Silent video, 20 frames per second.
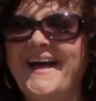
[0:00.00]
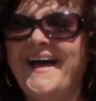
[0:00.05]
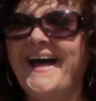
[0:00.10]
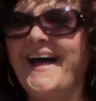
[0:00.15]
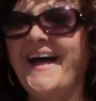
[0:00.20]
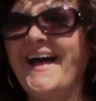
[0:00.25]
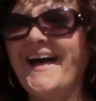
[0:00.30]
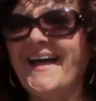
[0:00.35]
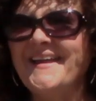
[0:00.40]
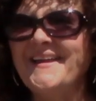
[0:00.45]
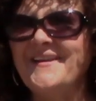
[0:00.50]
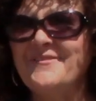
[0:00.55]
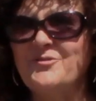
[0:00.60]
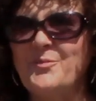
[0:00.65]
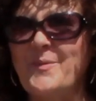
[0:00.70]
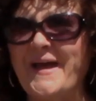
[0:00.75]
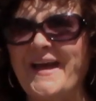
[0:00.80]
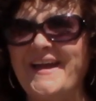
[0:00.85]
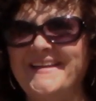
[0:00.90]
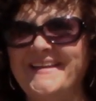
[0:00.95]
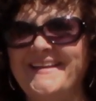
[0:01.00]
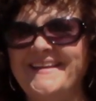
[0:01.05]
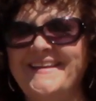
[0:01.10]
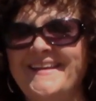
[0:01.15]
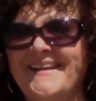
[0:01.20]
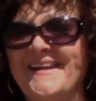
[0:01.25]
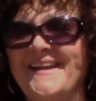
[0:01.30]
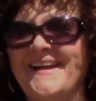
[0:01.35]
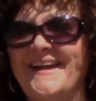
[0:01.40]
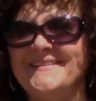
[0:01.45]
Hi everybody.
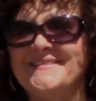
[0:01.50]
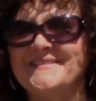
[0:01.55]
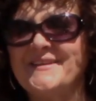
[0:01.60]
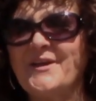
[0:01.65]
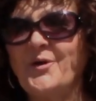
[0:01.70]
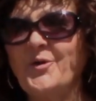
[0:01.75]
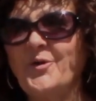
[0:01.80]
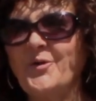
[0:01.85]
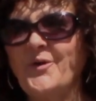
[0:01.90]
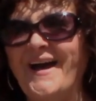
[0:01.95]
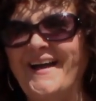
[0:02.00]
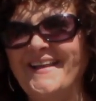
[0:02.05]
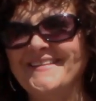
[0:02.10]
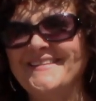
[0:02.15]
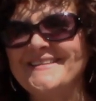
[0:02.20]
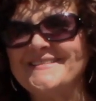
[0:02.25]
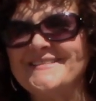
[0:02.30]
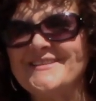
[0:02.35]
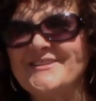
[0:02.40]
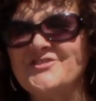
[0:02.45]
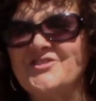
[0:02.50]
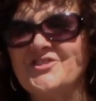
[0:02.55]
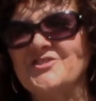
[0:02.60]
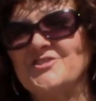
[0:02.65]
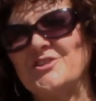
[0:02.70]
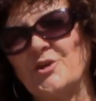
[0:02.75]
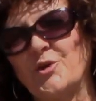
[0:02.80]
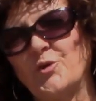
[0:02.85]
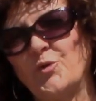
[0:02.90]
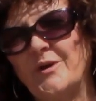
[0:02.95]
So this is just
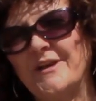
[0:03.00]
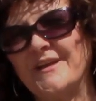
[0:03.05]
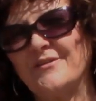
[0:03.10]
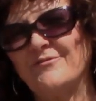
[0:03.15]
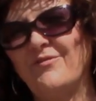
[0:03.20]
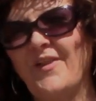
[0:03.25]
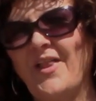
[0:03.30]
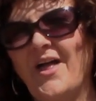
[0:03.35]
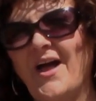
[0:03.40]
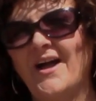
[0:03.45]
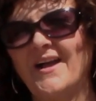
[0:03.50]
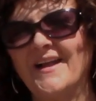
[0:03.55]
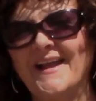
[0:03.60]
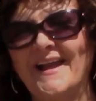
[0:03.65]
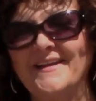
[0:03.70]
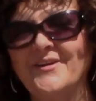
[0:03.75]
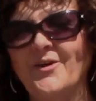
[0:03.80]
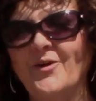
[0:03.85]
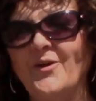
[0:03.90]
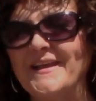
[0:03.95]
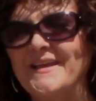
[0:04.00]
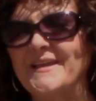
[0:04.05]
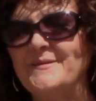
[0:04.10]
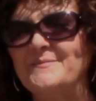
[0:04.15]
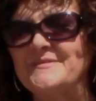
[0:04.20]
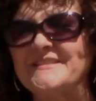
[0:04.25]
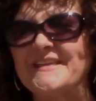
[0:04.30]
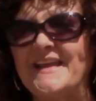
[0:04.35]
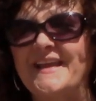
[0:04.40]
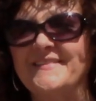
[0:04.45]
a quick vlog. I know I keep
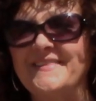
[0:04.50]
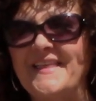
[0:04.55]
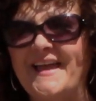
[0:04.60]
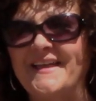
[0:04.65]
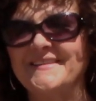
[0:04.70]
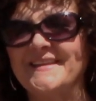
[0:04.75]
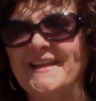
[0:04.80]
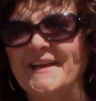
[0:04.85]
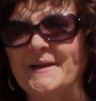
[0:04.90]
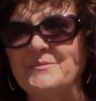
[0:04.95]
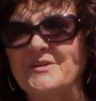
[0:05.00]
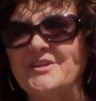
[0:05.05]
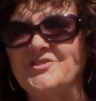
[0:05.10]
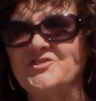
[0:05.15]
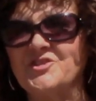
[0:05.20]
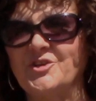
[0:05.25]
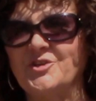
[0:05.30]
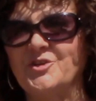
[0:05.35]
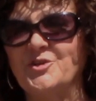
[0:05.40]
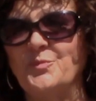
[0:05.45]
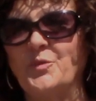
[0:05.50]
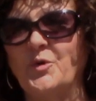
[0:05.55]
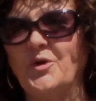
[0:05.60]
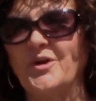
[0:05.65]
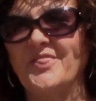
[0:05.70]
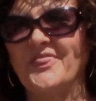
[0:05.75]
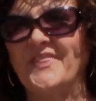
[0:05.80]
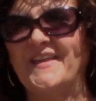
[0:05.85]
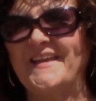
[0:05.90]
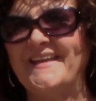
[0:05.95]
saying that and that I'm going to show you more
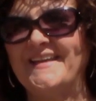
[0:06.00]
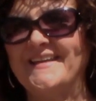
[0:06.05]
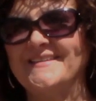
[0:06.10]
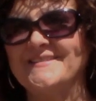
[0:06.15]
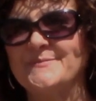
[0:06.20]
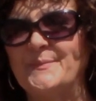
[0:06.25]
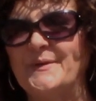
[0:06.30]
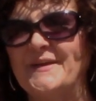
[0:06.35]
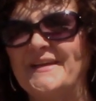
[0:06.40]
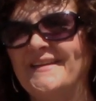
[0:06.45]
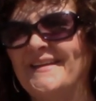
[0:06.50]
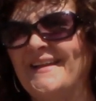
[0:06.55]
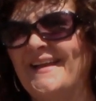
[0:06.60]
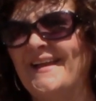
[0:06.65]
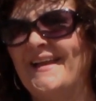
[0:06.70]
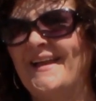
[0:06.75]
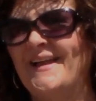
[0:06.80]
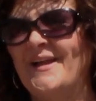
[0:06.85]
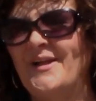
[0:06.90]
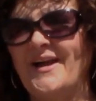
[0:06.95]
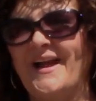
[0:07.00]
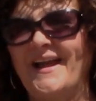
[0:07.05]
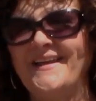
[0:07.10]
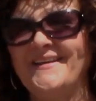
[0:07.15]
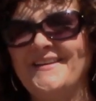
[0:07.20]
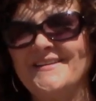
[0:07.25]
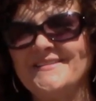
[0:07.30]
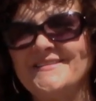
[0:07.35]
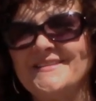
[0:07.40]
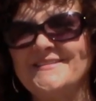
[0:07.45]
things, but it
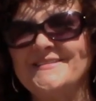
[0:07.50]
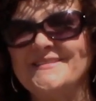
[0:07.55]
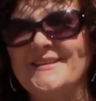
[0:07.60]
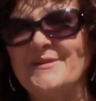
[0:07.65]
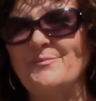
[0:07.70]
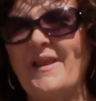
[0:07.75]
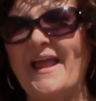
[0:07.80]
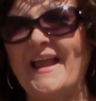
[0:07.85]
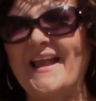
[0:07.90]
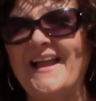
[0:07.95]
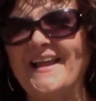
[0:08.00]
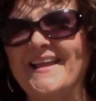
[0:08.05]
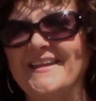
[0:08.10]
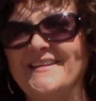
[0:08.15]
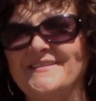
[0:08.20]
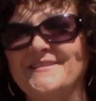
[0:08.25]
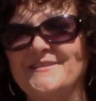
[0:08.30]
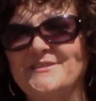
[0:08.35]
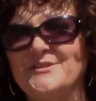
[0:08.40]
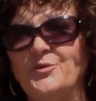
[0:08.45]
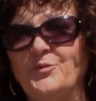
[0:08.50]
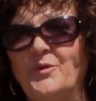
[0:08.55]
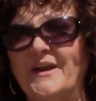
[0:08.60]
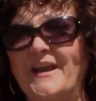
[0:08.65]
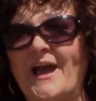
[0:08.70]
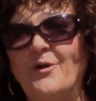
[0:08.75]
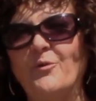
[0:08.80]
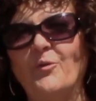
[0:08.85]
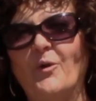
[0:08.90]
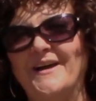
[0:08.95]
doesn't seem like I get to do what
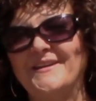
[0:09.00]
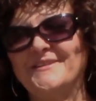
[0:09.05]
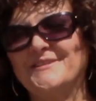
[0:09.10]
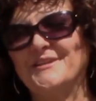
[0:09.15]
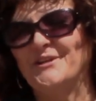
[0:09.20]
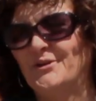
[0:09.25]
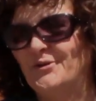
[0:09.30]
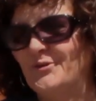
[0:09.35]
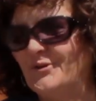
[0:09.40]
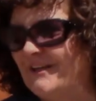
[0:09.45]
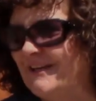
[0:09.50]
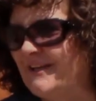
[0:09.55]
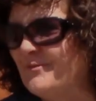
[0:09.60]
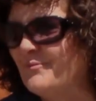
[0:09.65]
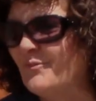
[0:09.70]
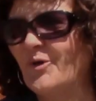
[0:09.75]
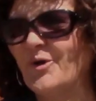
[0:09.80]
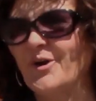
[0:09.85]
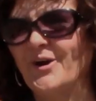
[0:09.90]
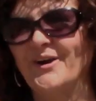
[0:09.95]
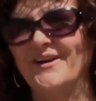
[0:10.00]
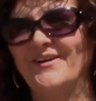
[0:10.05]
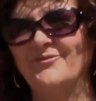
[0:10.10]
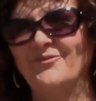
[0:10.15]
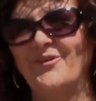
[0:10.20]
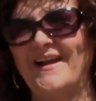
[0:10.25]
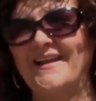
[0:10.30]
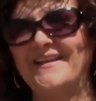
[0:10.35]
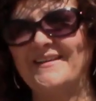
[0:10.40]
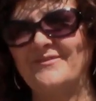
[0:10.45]
I want to anymore
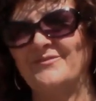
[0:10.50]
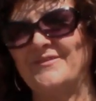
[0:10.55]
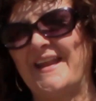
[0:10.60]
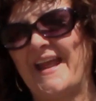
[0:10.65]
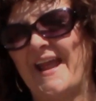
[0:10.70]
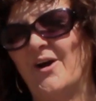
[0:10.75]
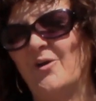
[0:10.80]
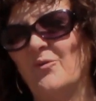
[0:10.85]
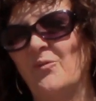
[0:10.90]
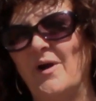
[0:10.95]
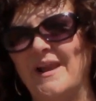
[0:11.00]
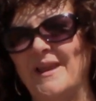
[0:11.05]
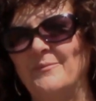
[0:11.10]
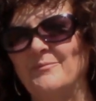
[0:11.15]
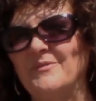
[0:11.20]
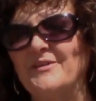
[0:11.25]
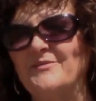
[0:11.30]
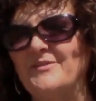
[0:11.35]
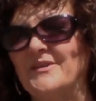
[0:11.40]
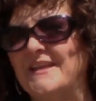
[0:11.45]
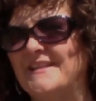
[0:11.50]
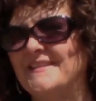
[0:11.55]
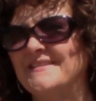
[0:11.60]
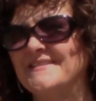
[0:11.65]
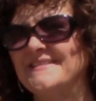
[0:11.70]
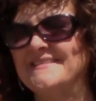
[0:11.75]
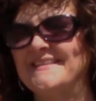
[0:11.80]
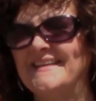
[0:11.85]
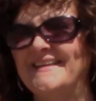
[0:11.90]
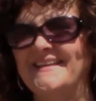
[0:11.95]
right now while I'm living in the
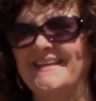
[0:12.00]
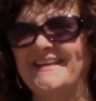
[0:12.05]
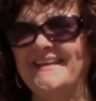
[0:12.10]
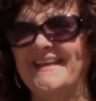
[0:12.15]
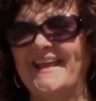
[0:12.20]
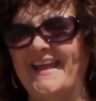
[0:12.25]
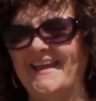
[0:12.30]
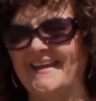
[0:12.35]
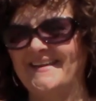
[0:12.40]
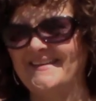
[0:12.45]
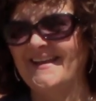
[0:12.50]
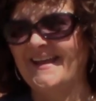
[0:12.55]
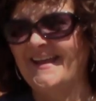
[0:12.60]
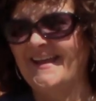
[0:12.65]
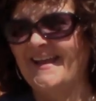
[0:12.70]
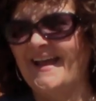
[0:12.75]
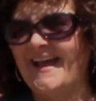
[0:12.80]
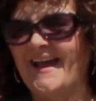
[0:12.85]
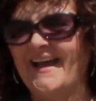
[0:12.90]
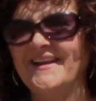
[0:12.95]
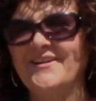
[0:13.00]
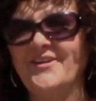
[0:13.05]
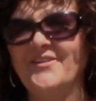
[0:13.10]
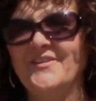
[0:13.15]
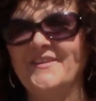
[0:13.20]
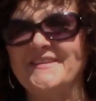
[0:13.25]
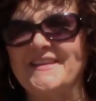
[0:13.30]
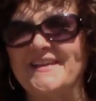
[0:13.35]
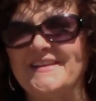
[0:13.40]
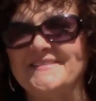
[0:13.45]
city. And I know
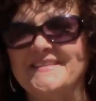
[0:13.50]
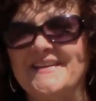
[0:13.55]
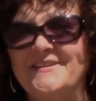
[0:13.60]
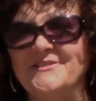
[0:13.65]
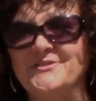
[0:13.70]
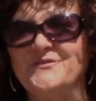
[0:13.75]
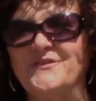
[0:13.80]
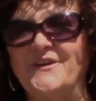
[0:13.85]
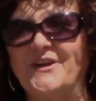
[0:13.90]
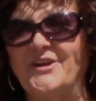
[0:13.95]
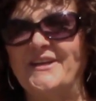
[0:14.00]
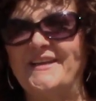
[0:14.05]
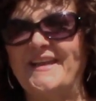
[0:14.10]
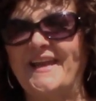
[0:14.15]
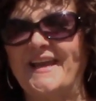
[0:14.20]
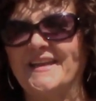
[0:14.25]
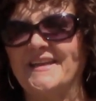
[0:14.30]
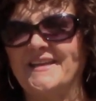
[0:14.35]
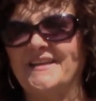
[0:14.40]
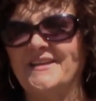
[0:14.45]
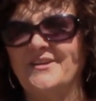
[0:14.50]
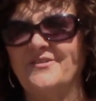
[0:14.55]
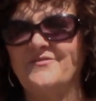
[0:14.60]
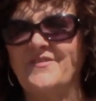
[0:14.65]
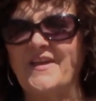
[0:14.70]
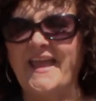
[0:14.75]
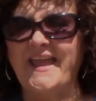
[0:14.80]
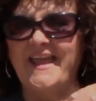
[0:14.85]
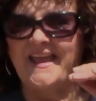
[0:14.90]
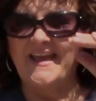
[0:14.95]
that that sounds very negative,
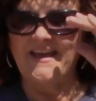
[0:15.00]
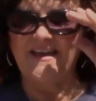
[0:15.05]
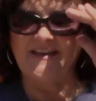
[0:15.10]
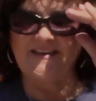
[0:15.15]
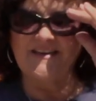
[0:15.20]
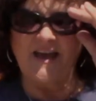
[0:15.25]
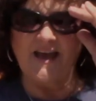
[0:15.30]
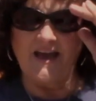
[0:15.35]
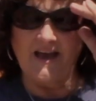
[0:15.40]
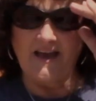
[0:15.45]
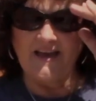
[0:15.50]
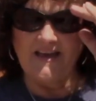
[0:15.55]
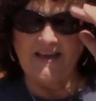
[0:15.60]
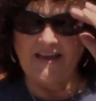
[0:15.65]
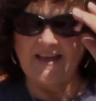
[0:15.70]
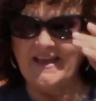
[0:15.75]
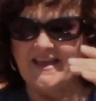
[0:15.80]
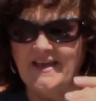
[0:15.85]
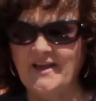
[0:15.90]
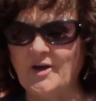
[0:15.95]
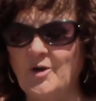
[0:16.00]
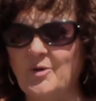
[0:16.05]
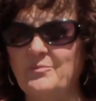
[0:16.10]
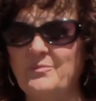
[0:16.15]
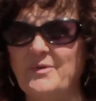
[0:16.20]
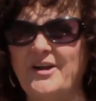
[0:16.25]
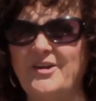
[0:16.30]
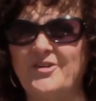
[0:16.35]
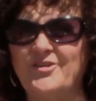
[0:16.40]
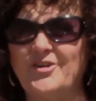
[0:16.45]
and I am
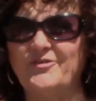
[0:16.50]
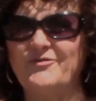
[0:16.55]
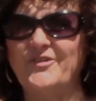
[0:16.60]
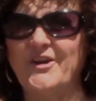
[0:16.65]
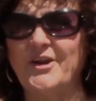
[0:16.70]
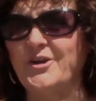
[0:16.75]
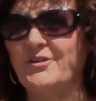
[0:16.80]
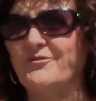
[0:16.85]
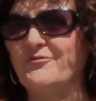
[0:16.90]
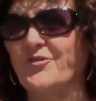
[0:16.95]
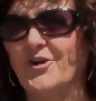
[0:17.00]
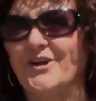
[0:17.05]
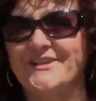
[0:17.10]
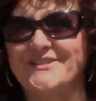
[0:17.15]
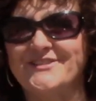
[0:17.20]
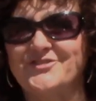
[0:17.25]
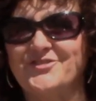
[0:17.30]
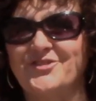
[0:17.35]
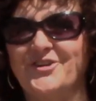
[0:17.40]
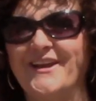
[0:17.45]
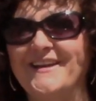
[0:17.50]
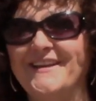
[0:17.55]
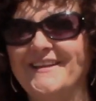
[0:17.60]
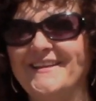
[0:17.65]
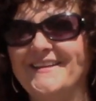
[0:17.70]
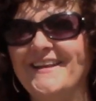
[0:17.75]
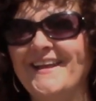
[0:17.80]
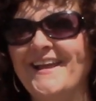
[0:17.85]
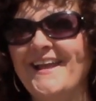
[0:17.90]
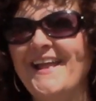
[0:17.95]
very frustrated.